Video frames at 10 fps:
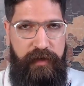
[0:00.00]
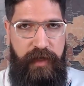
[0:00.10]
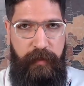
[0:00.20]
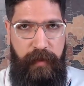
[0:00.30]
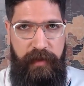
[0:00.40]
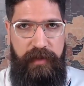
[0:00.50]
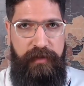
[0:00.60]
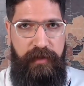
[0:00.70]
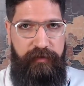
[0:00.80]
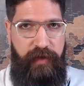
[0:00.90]

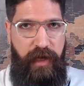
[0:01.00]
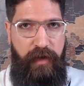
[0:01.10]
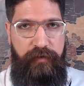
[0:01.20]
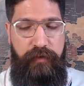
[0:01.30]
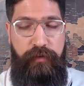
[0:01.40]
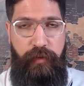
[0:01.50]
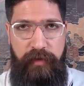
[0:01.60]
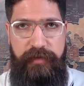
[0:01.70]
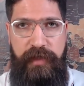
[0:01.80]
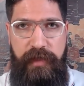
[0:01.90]
capabilities of
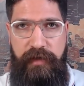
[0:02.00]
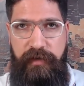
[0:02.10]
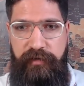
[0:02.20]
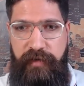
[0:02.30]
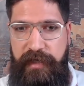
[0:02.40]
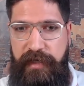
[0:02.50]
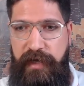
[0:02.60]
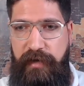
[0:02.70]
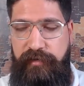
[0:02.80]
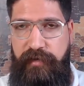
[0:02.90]
thwarting Israeli
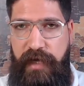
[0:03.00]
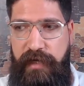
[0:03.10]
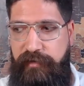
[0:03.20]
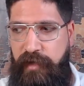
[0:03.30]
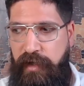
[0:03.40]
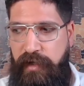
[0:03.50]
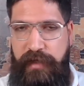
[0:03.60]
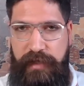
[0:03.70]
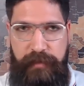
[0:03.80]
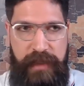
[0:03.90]
airstrikes,
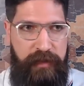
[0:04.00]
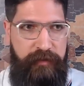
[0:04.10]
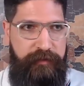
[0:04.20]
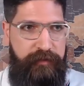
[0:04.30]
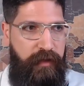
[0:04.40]
that means